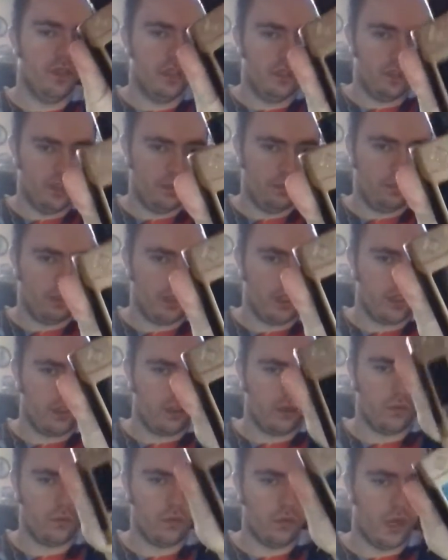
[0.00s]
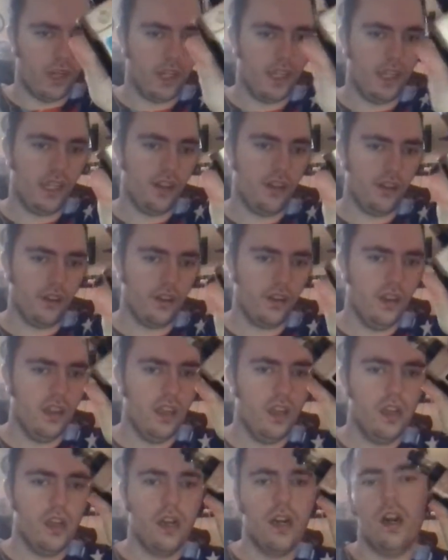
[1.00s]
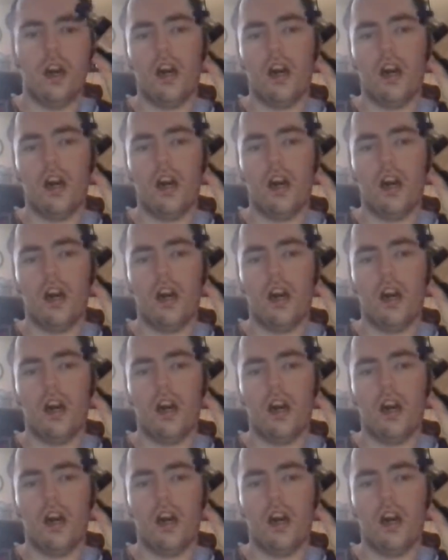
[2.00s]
the, the Predator right here.